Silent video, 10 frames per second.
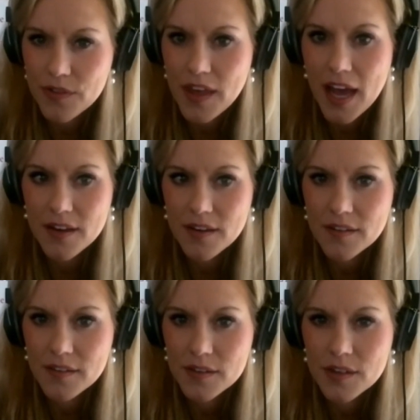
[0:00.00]

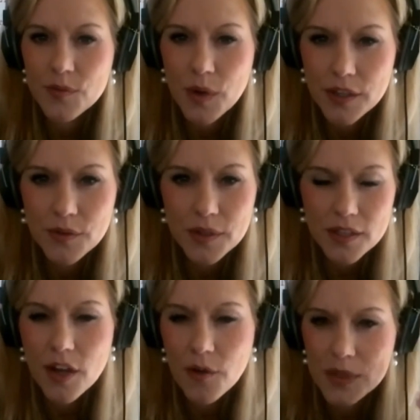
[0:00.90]
than what you
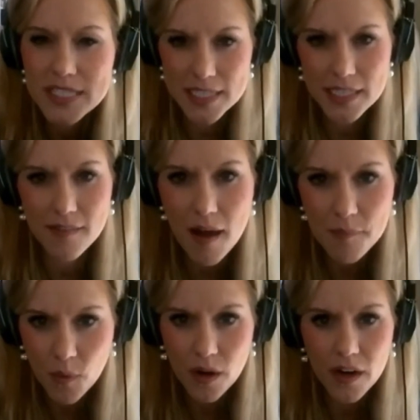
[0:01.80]
you know we see a
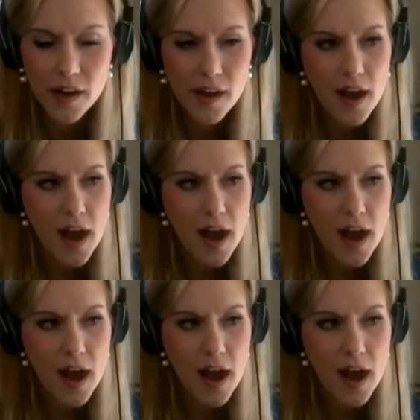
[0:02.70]
lot more.